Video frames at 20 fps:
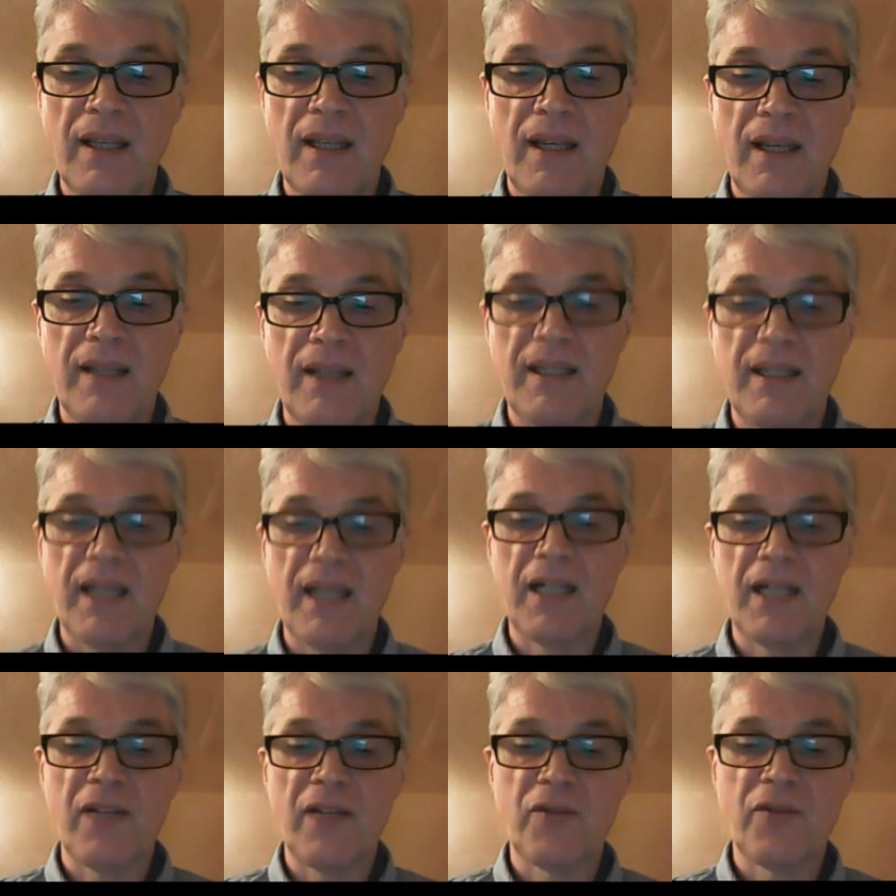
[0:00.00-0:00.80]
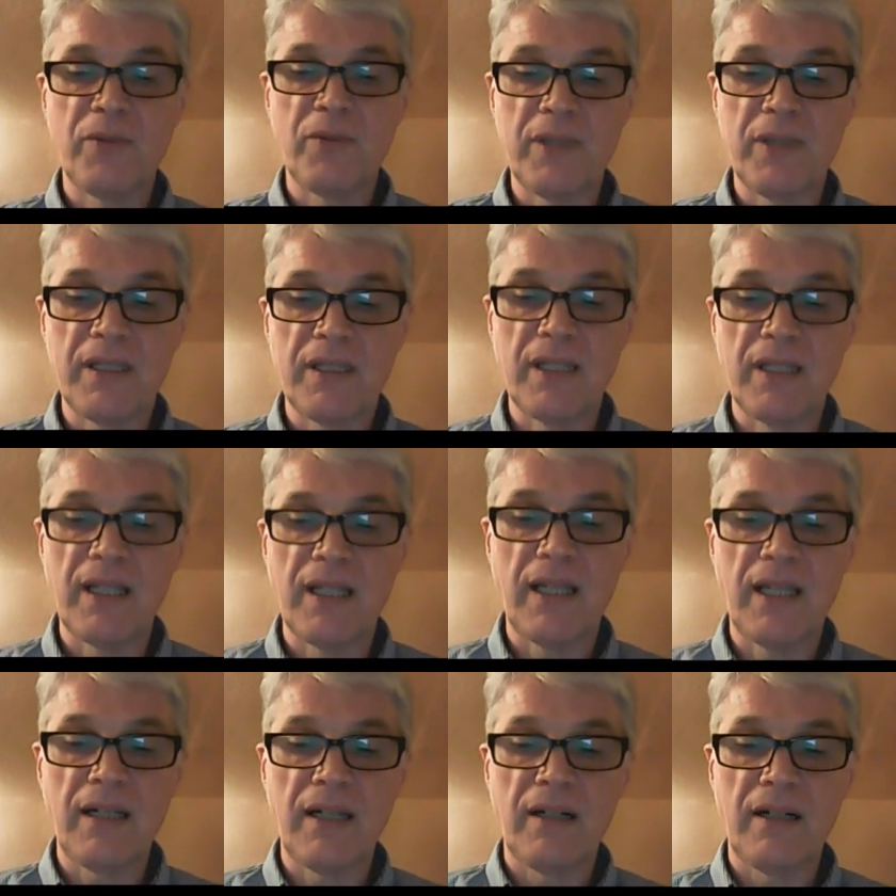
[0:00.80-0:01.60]
In the area of community
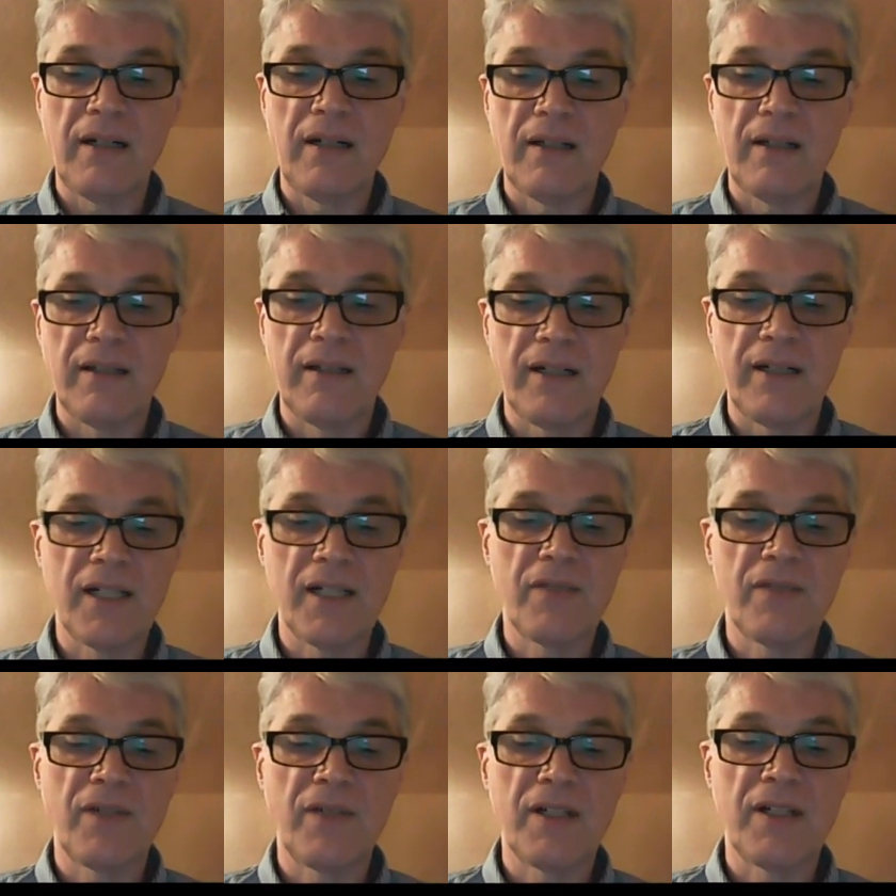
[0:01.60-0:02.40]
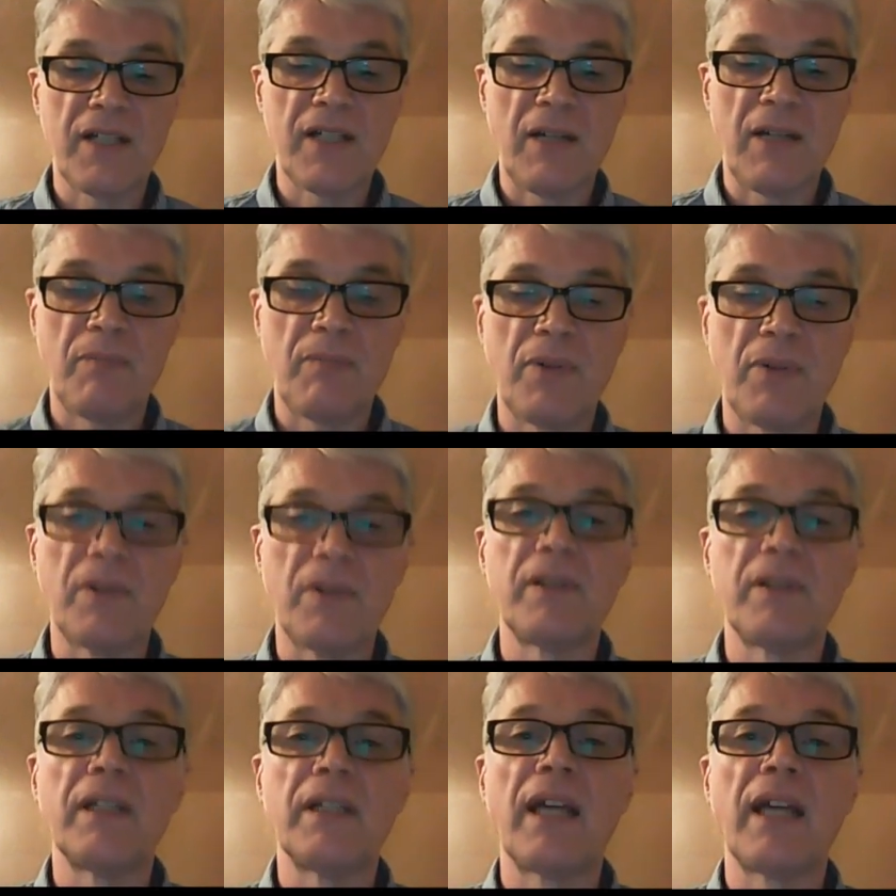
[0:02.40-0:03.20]
care, there is, for
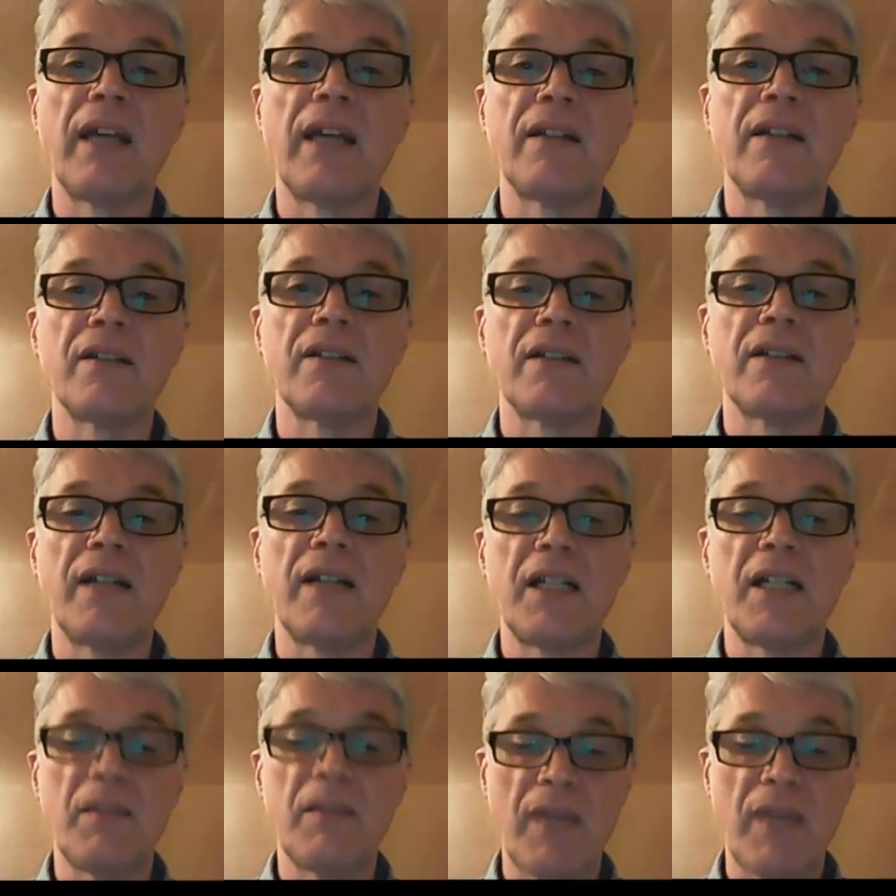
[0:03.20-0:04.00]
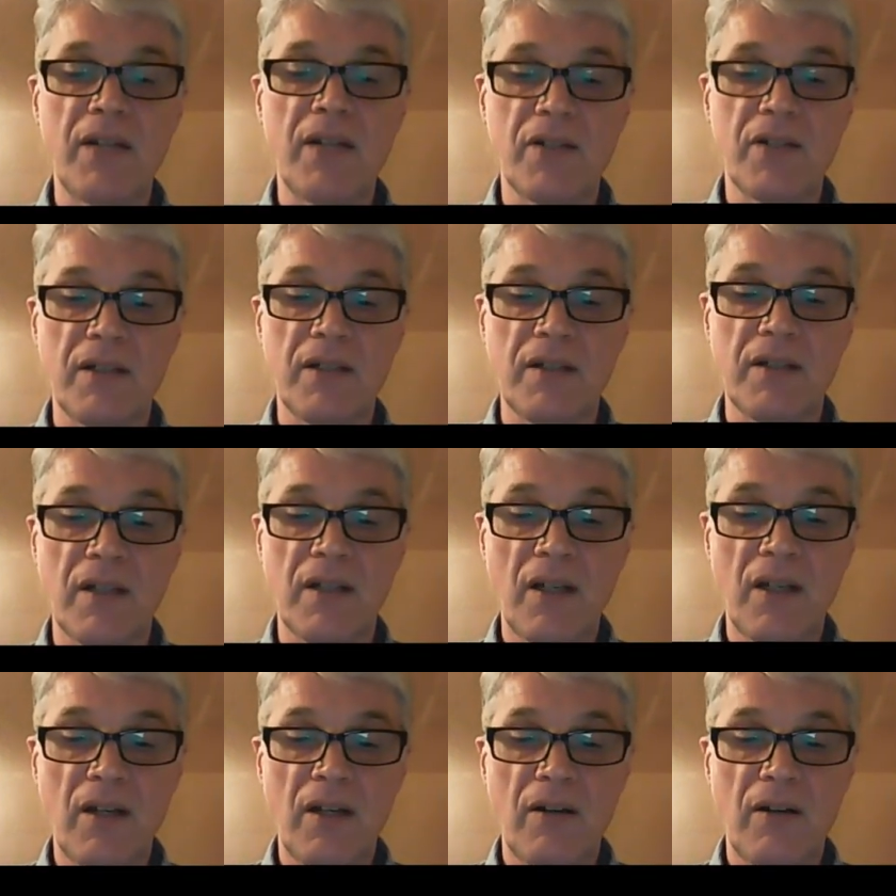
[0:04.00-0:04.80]
example, the guidance already mentioned
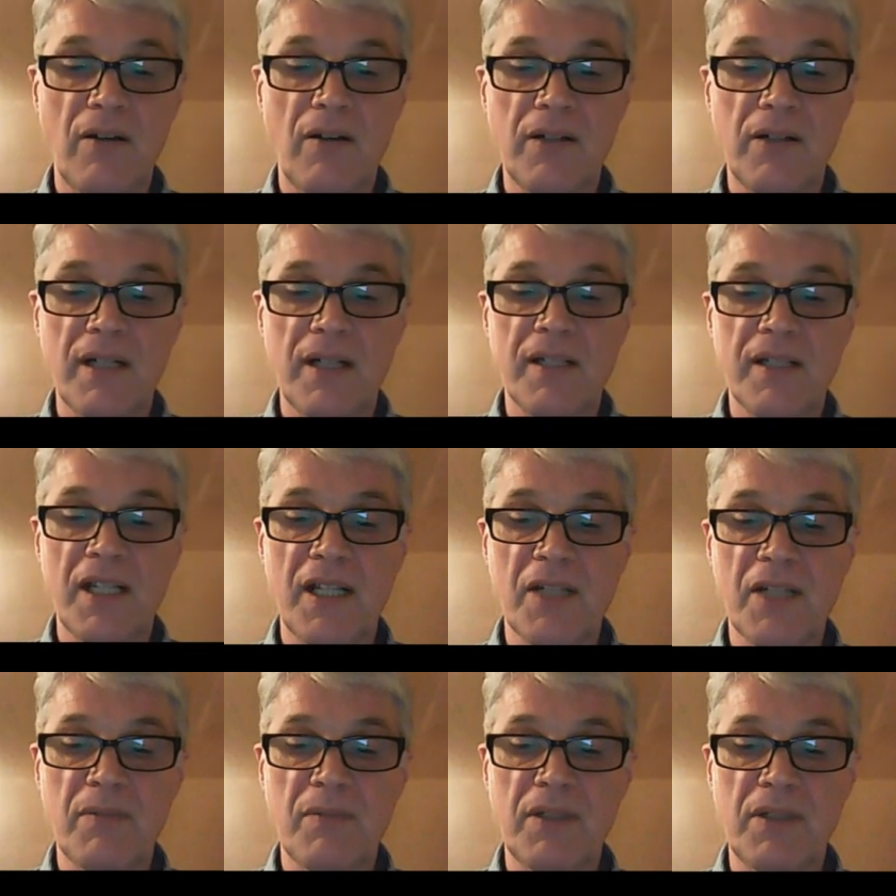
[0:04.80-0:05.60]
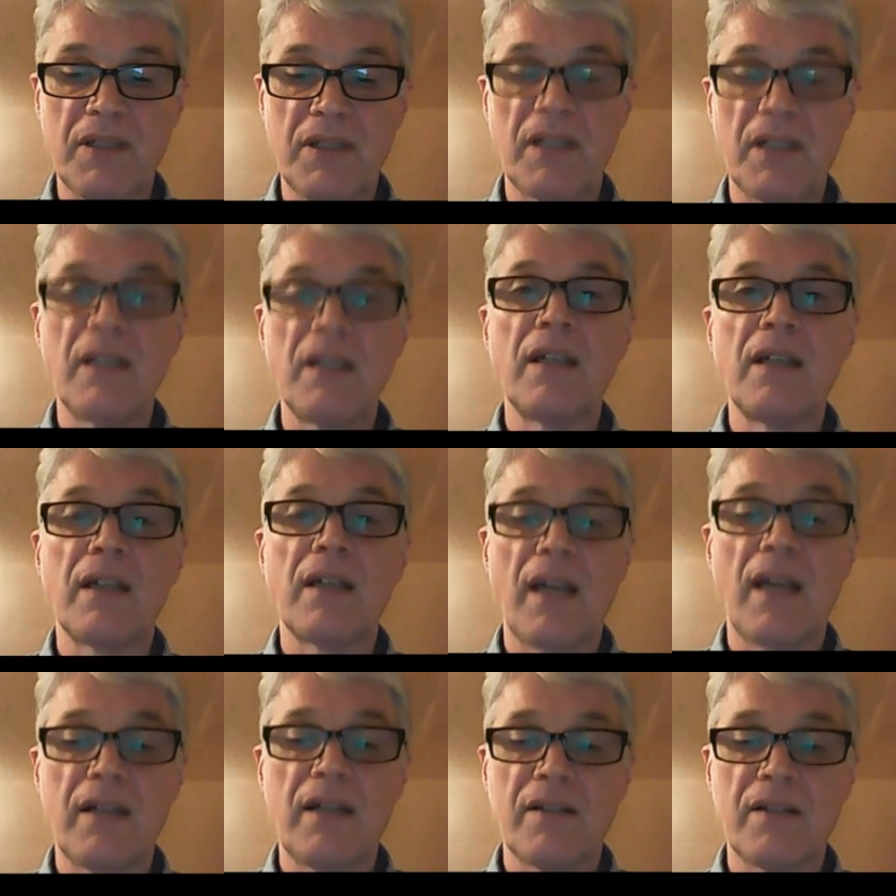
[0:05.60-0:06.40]
on assessment,
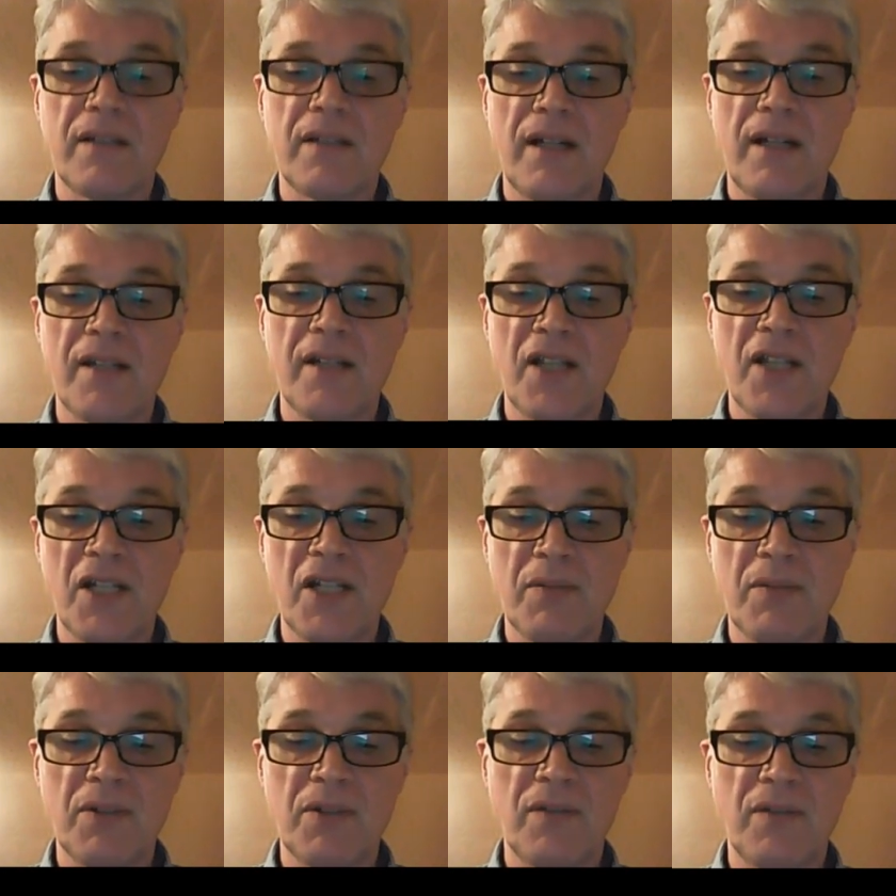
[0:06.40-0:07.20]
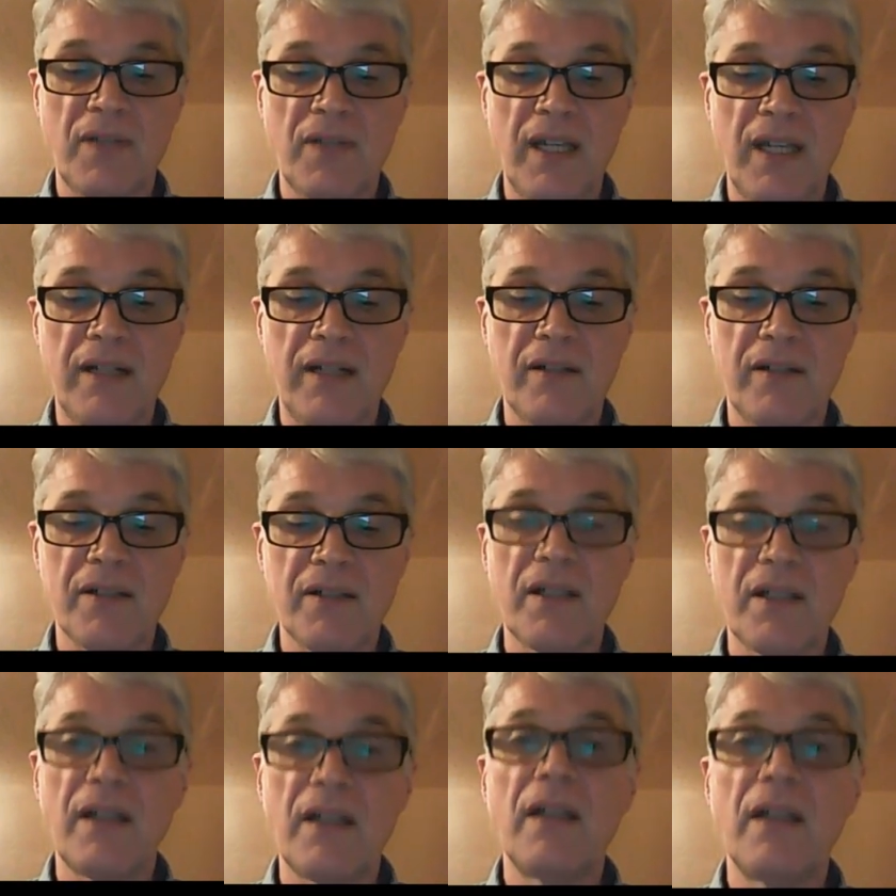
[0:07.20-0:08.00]
guidance and assessment of
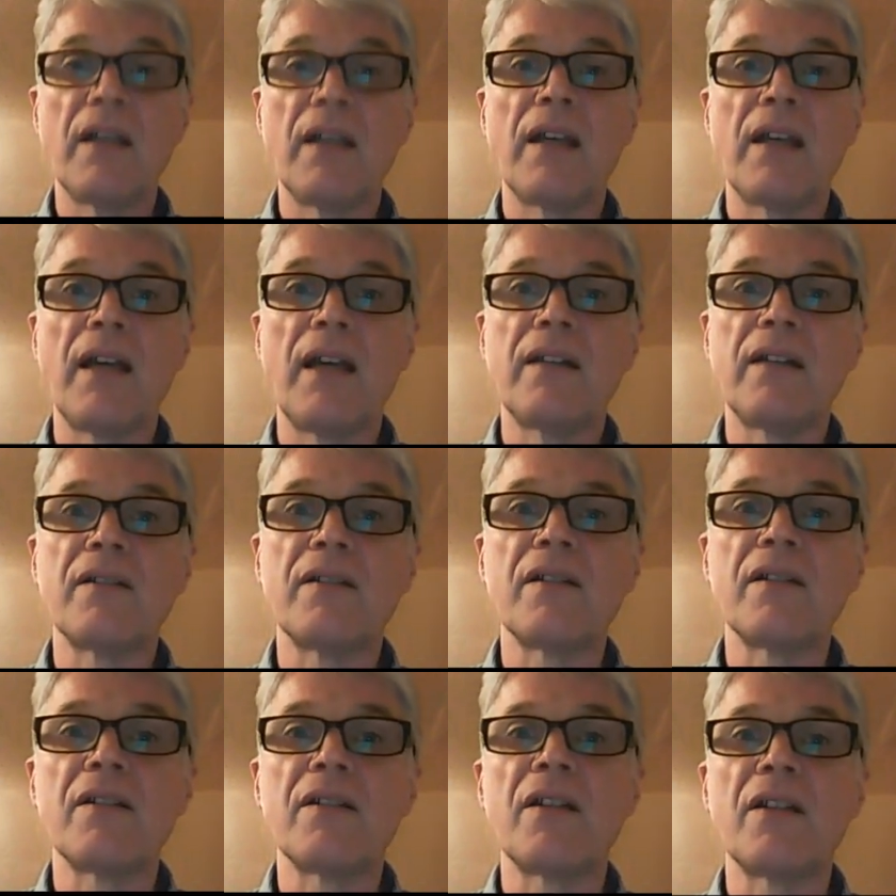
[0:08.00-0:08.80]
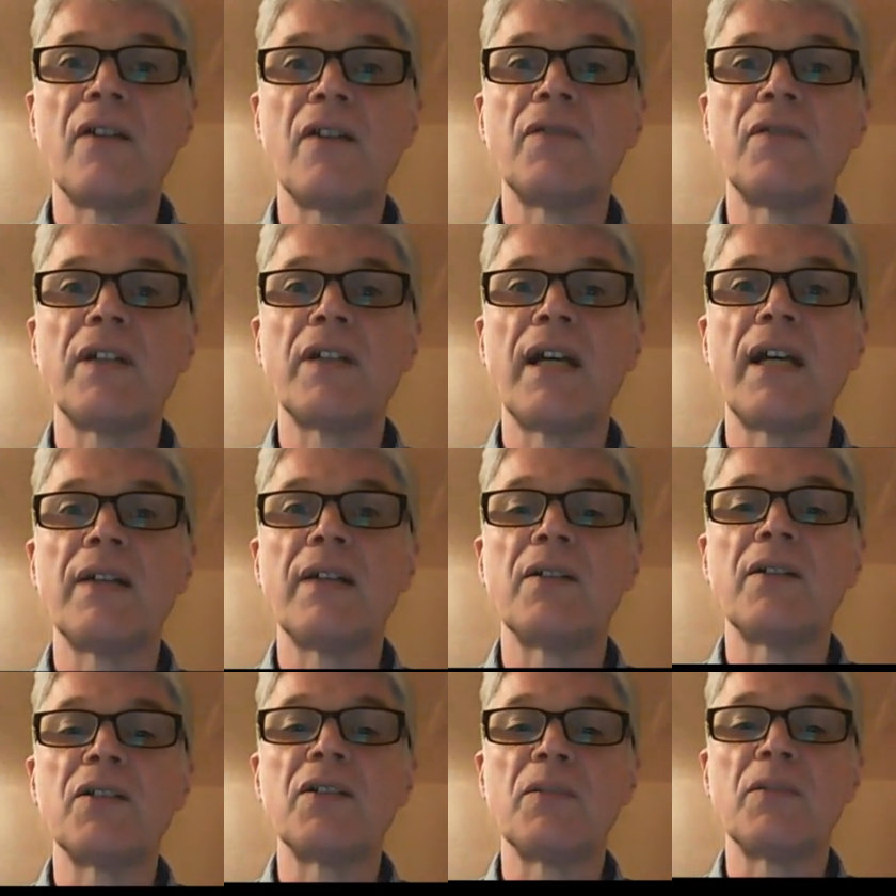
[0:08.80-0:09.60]
carers, guidance in
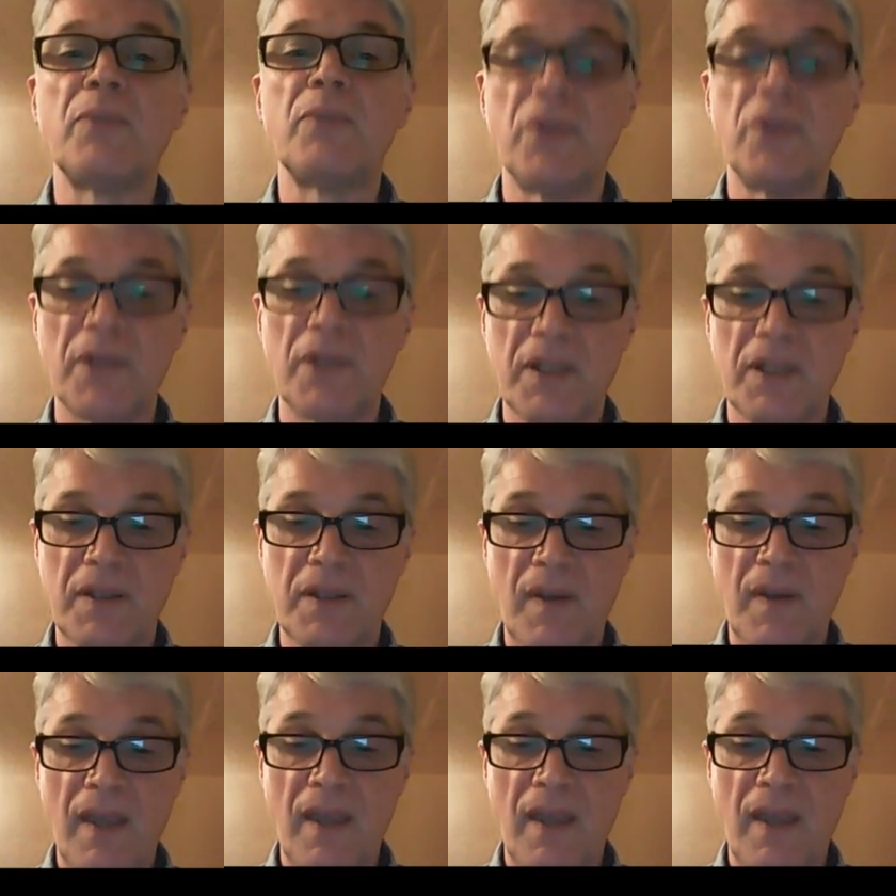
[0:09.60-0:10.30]
self-directed support,